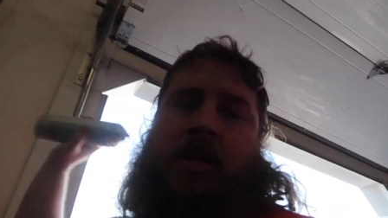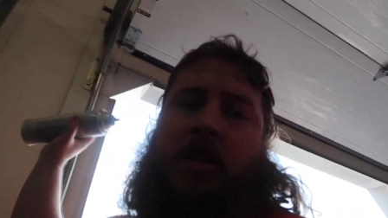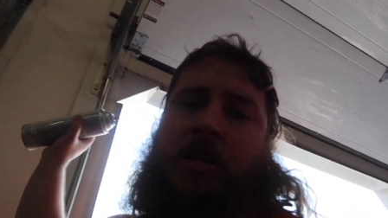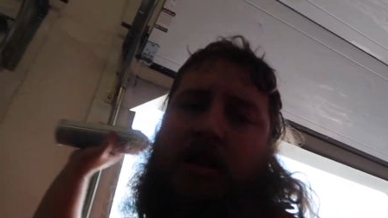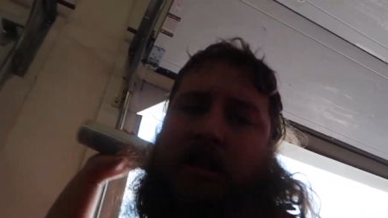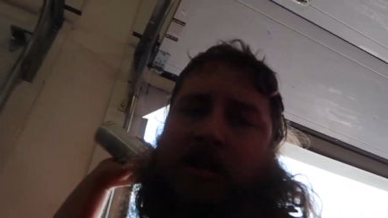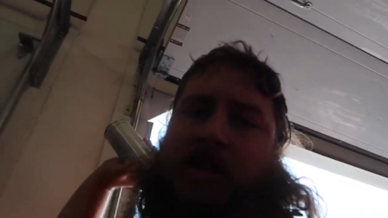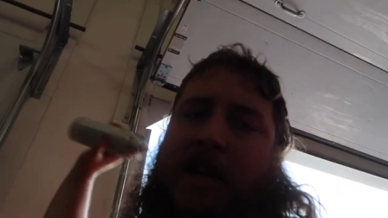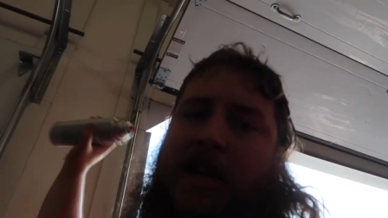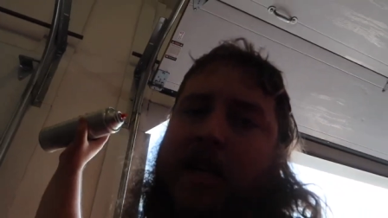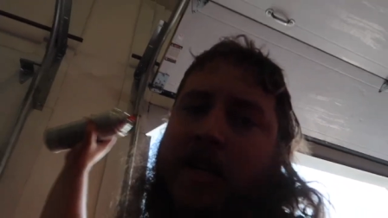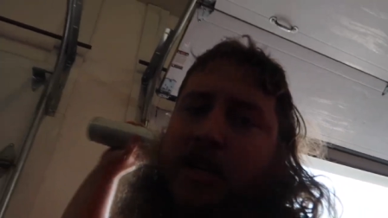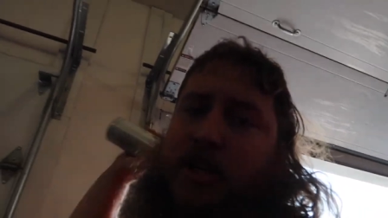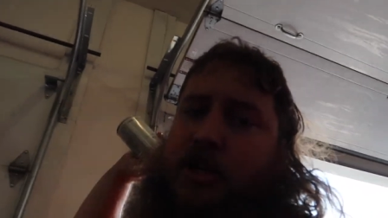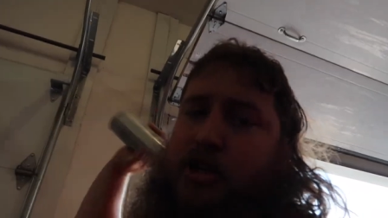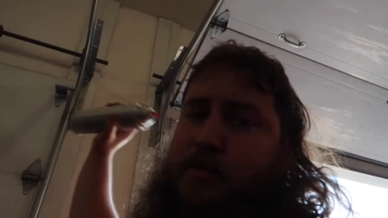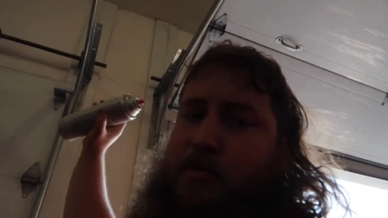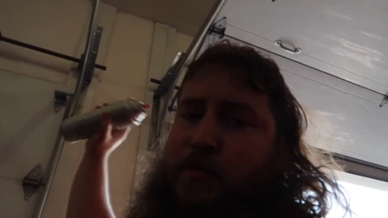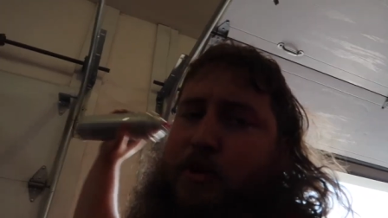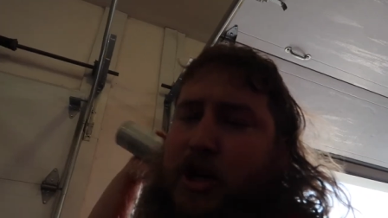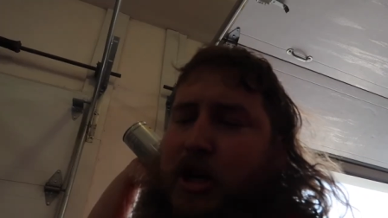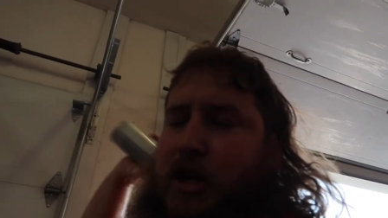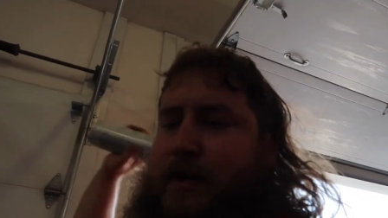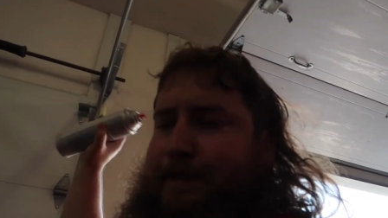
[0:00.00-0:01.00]
the sanding
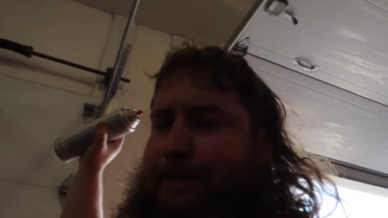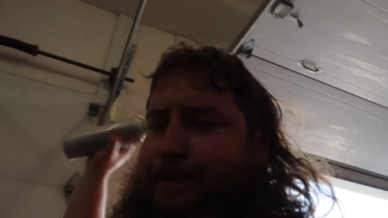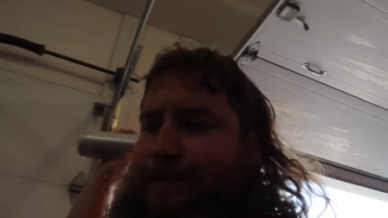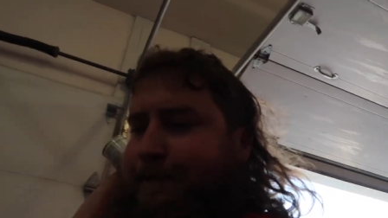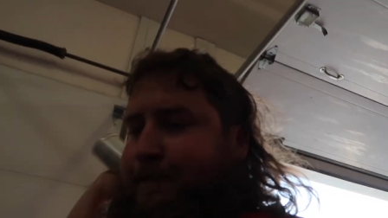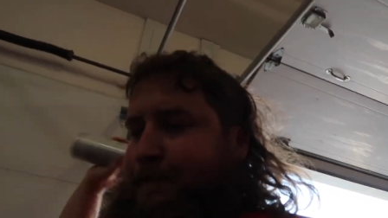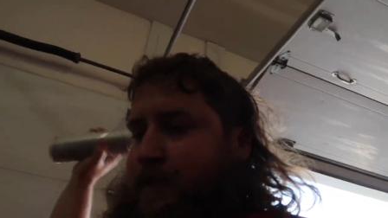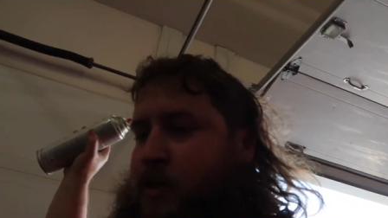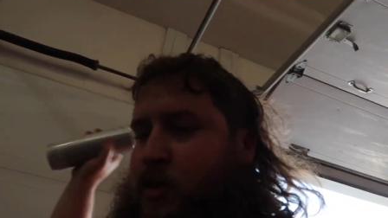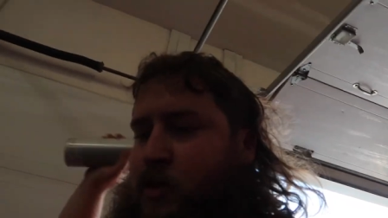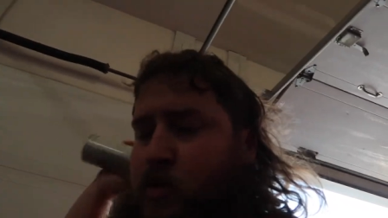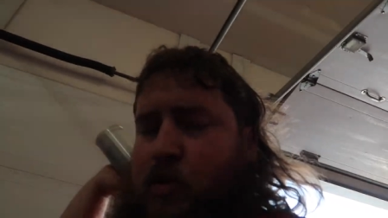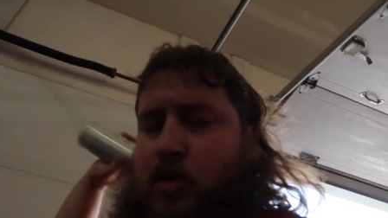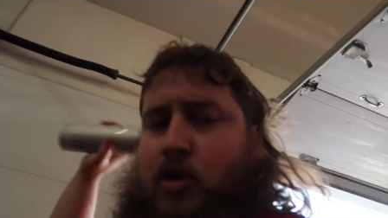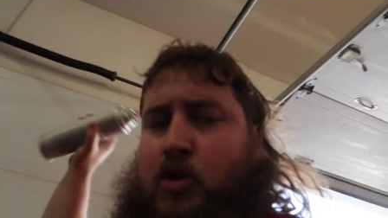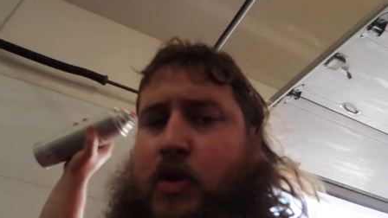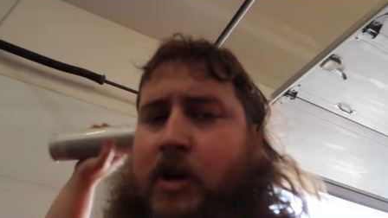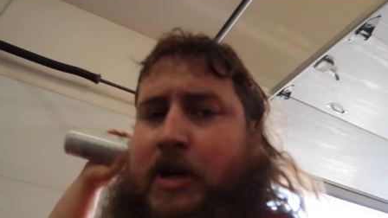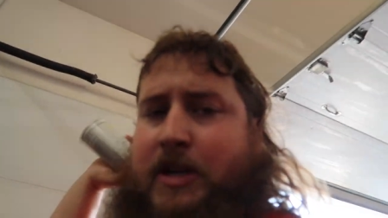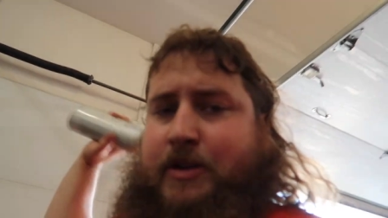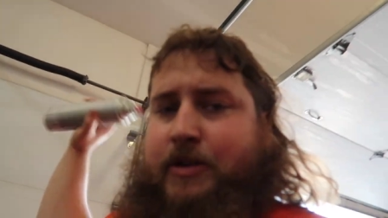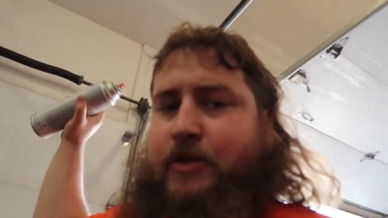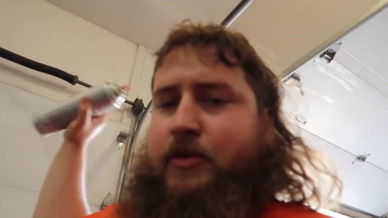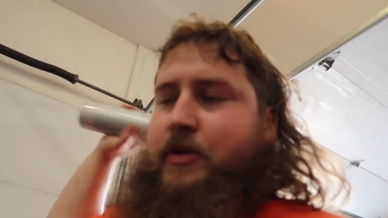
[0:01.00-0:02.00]
spot. So we'll go
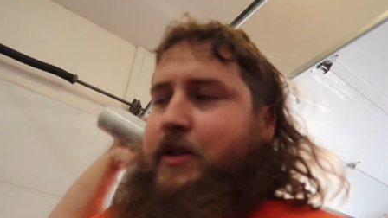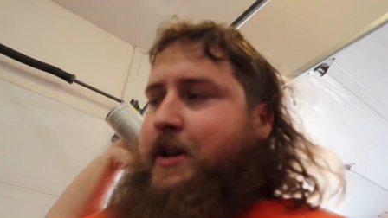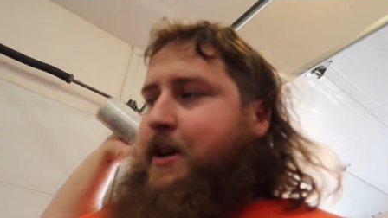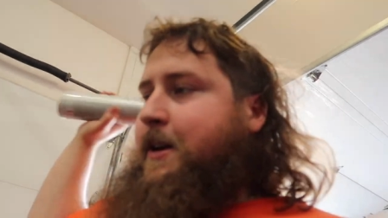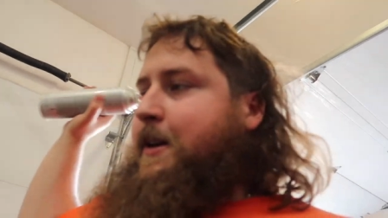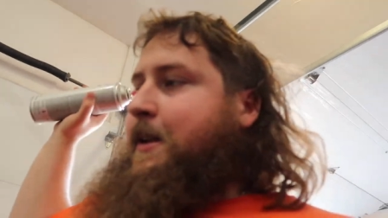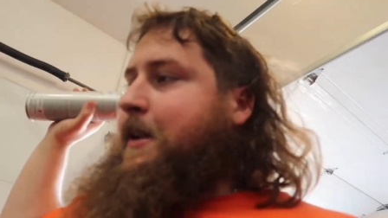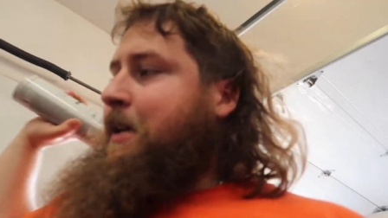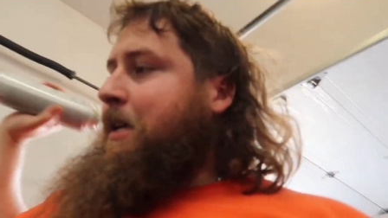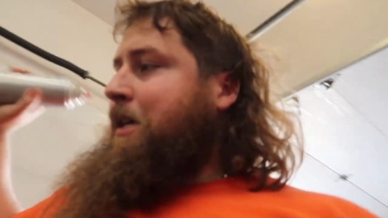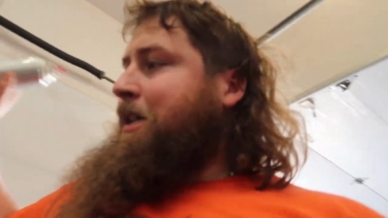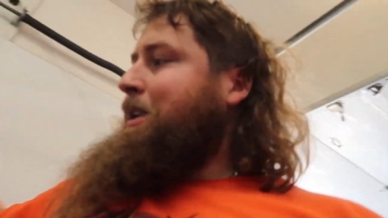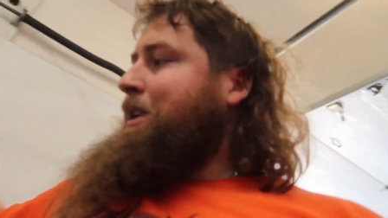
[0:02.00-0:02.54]
ahead and do that.